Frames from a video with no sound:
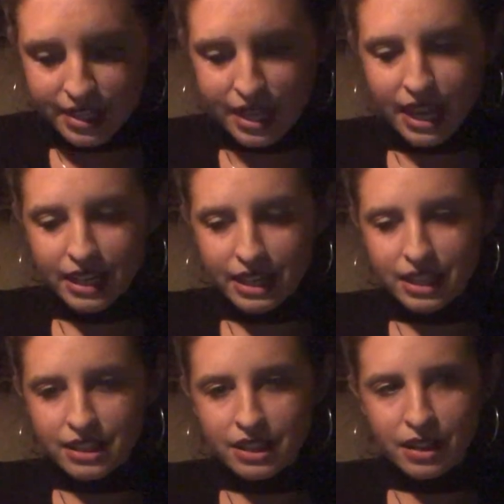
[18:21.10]
ten
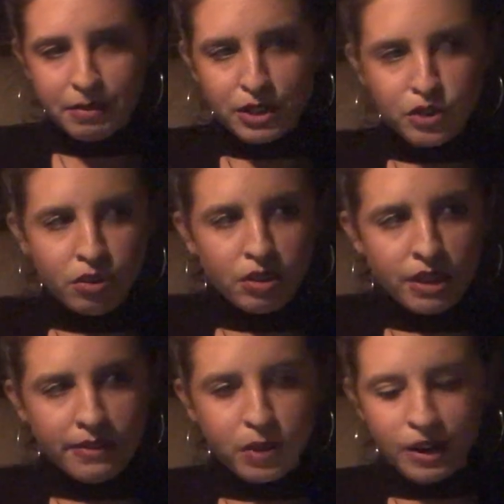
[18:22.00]
days, ten minutes. You could
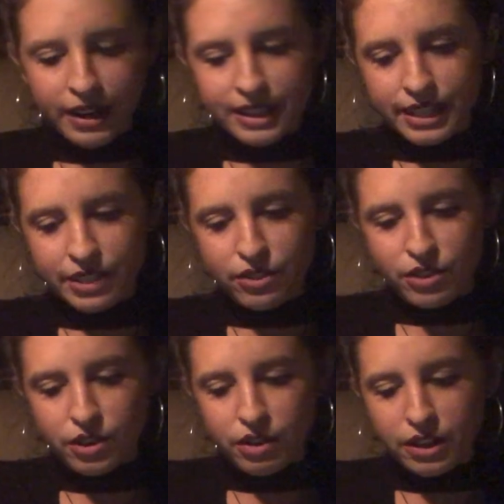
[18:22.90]
also have Aquarius in your
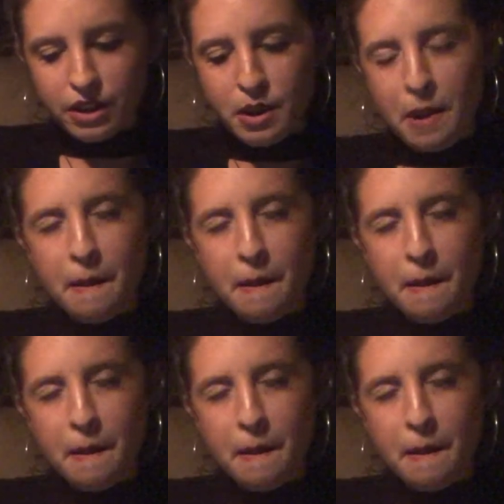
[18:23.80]
chart.